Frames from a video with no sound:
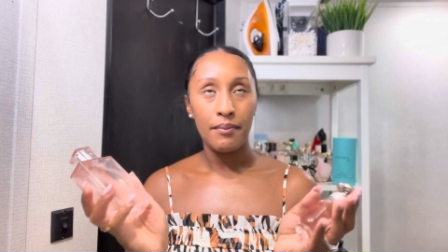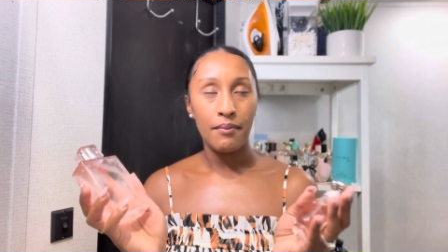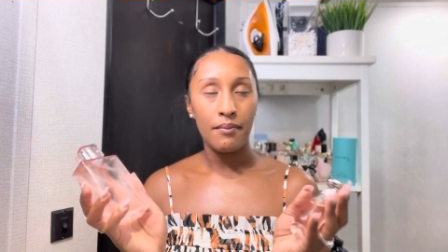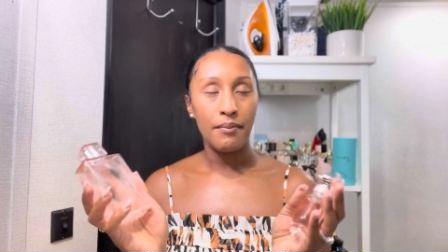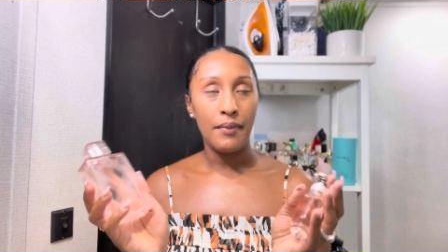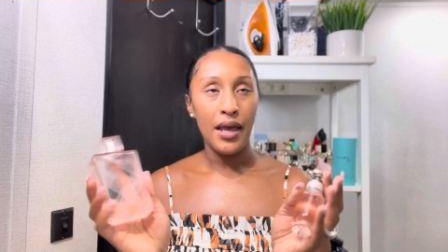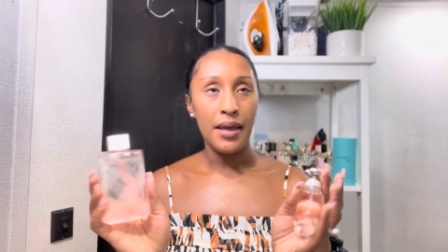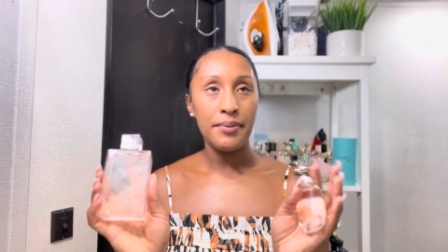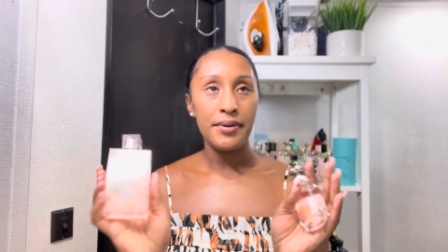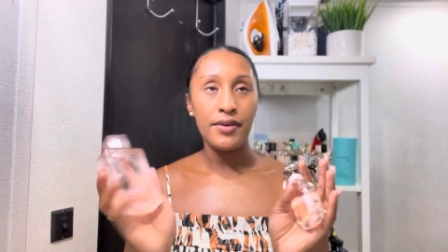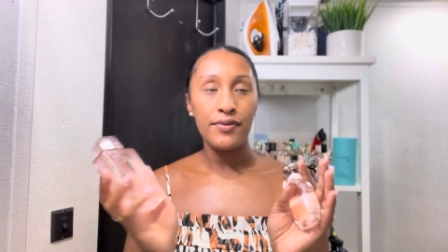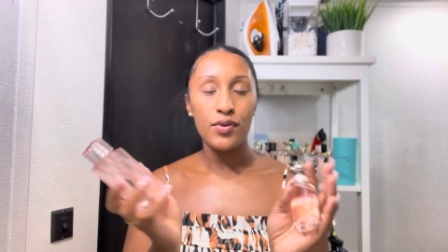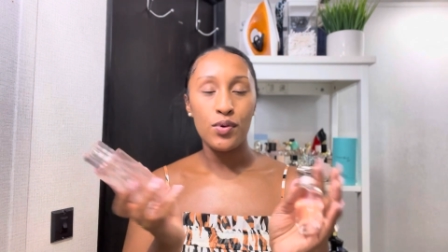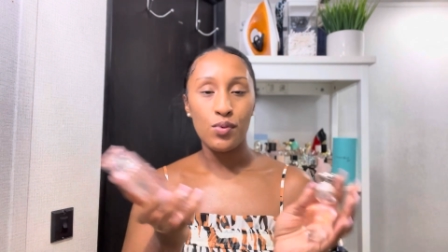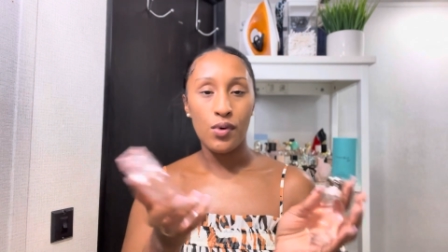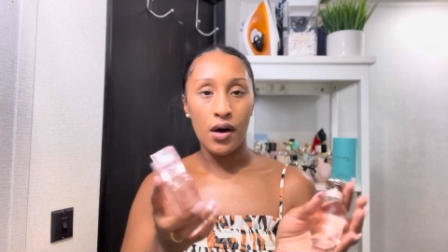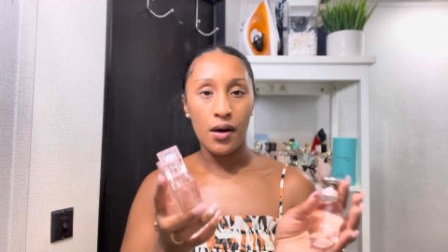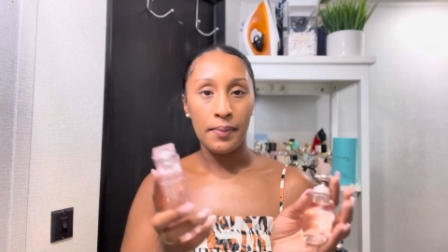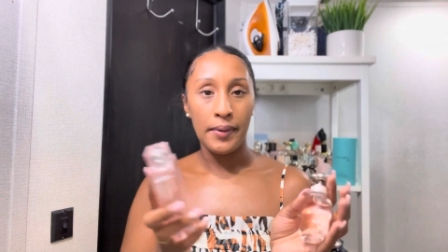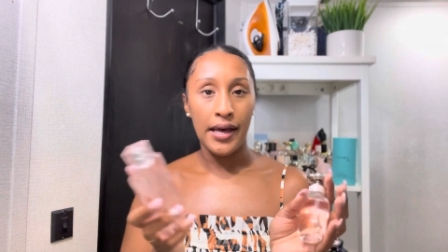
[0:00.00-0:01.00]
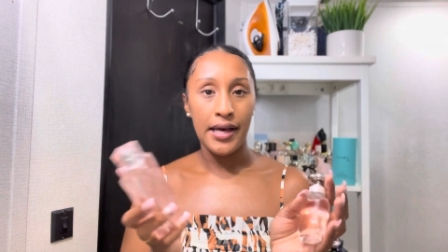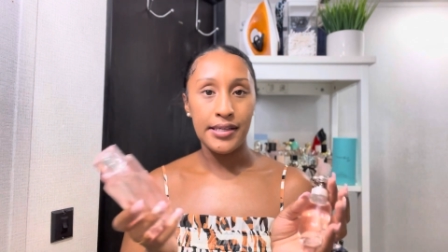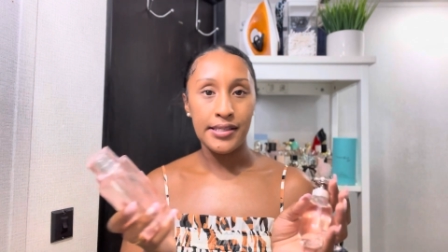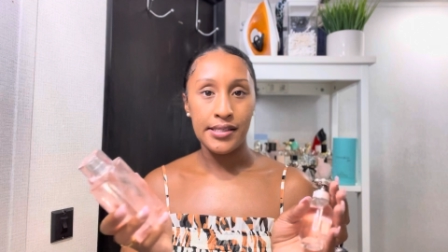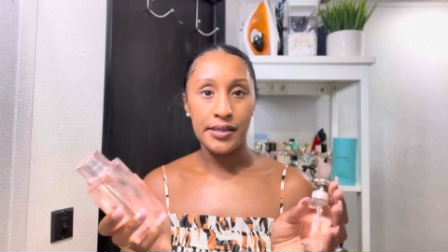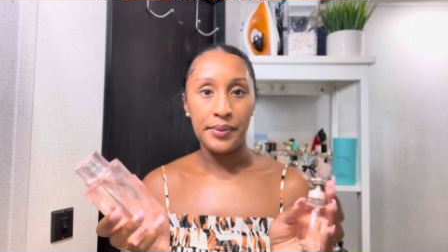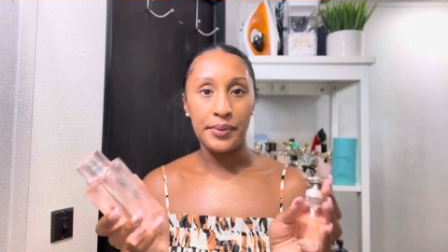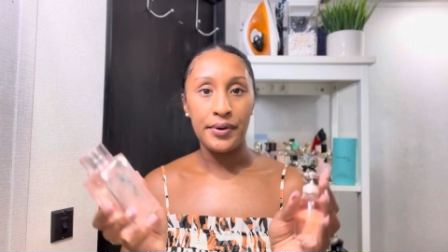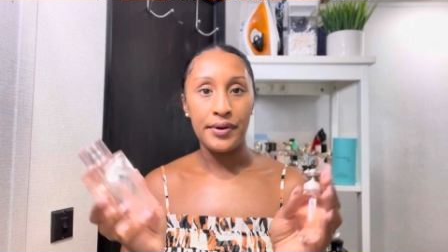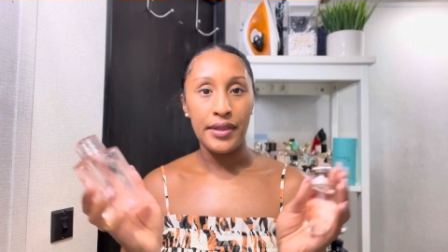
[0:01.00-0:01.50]
maybe if you walk past
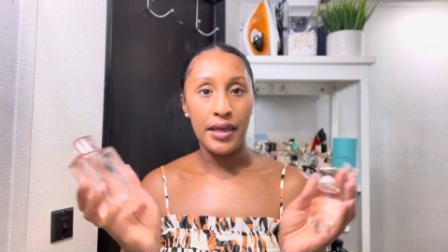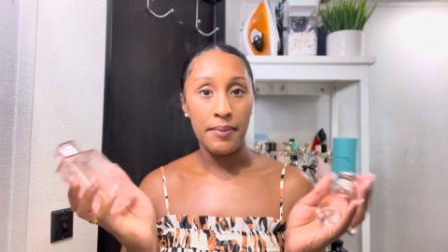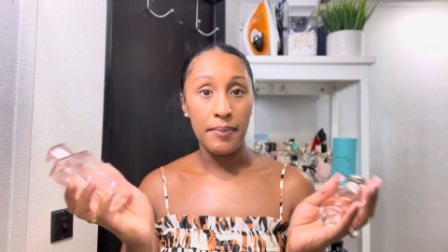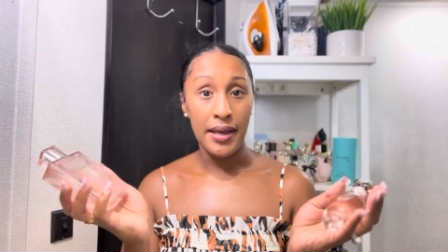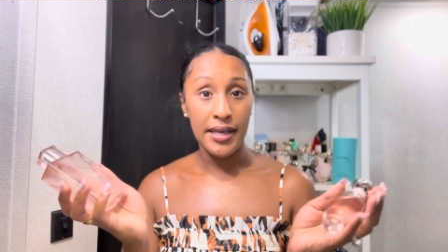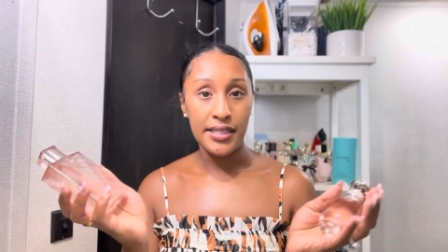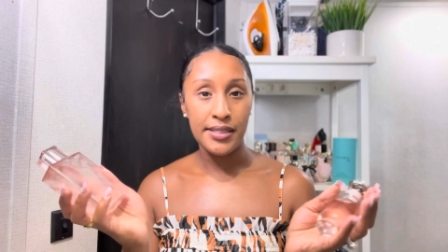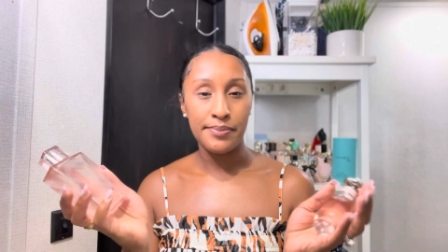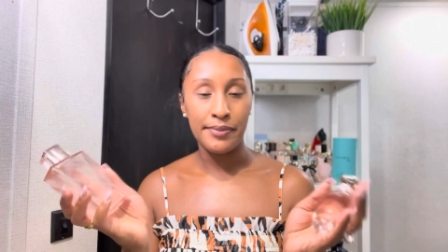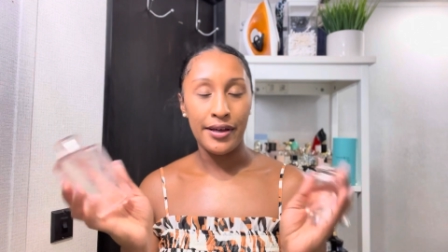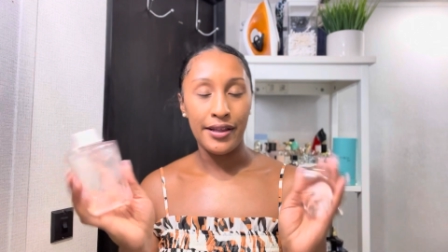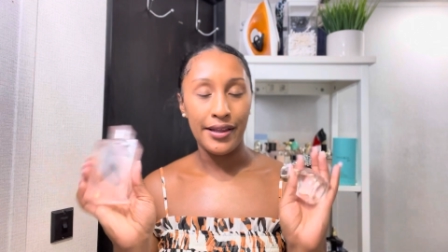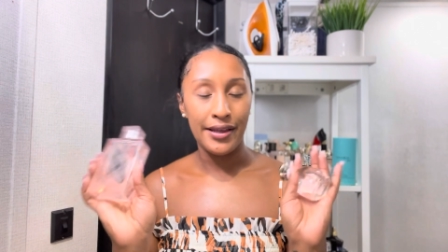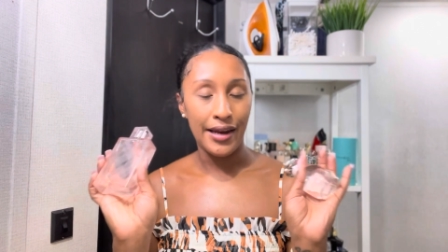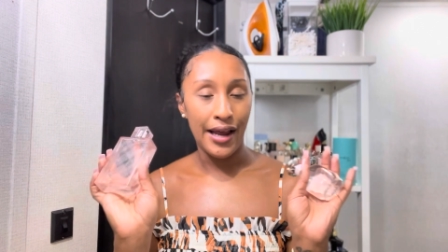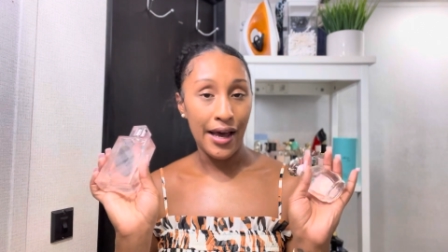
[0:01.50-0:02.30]
someone, they may smell it.